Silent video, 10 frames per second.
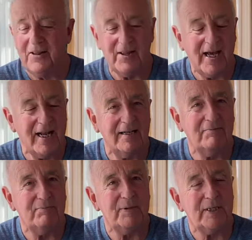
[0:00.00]

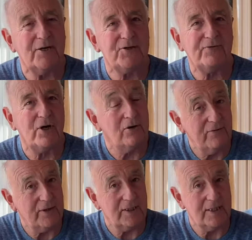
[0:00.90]
that because of
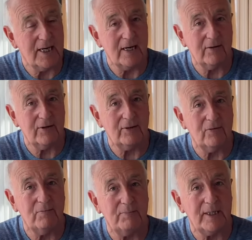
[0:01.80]
COVID now, there
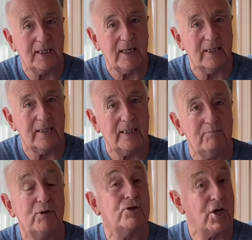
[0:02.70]
won't be any
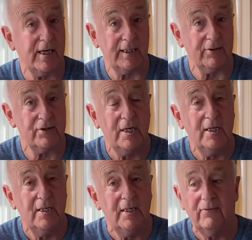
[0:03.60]
book signings
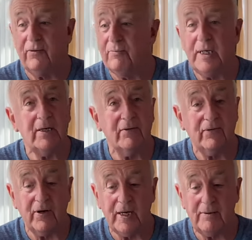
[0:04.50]
for me or
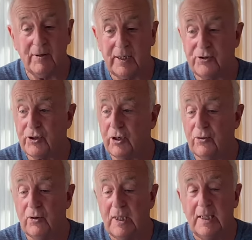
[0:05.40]
for anybody.
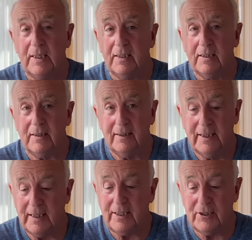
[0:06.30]
So
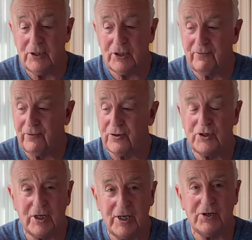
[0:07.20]
these
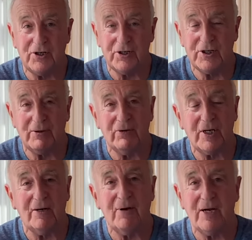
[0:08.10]
first editions that will
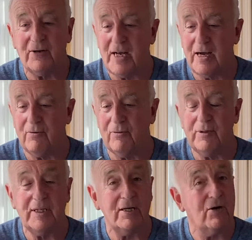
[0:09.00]
come out now will
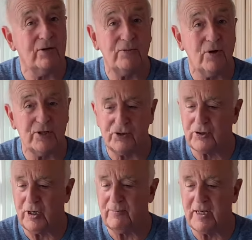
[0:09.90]
be the only ones.
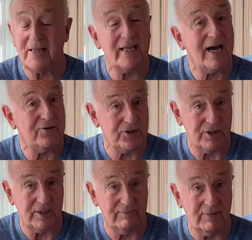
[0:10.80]
There's going to be a
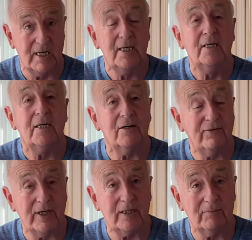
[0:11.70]
thousand of them
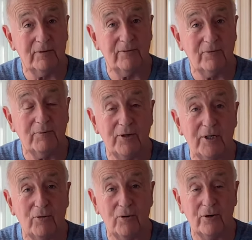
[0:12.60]
available for
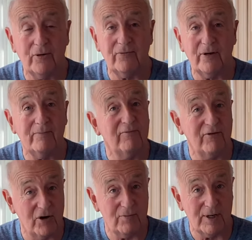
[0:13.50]
pre-order
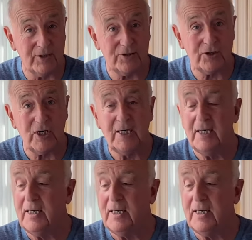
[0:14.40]
from Vroman's.